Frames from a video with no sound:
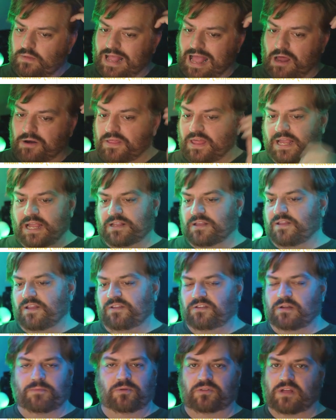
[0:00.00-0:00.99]
How do they get to
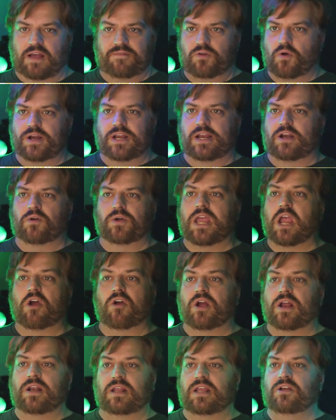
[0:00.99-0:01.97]
these numbers? I have no idea. I don't
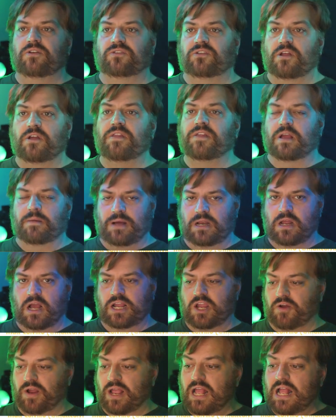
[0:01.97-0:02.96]
care. And here's another thing about
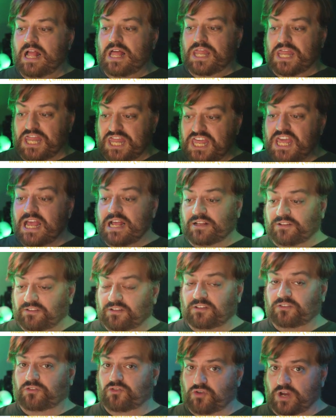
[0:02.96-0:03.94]
not caring.
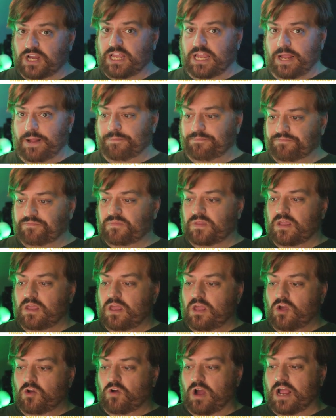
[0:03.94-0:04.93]
This is tricky,
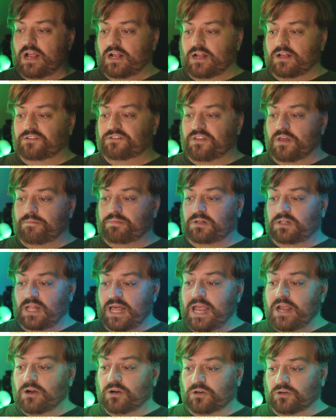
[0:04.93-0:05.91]
right? Because the
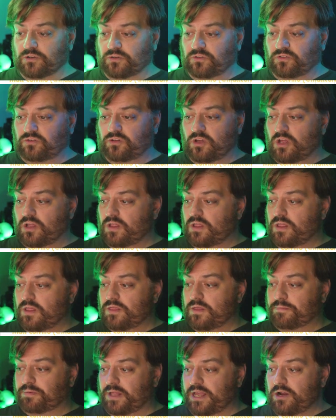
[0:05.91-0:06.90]
players
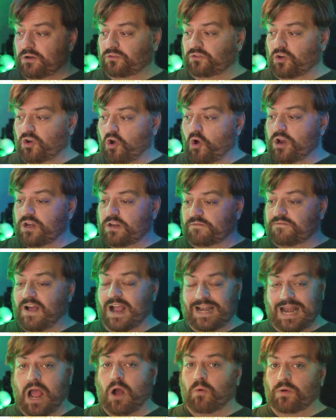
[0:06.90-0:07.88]
are going to
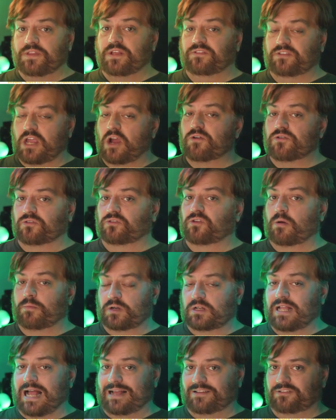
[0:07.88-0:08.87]
find out what these characters'
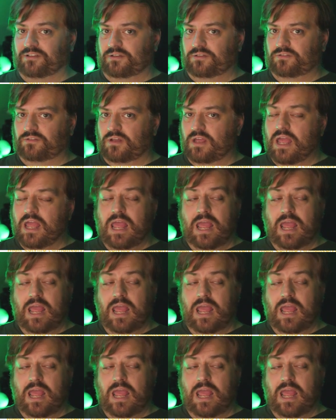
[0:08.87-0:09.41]
armor class is.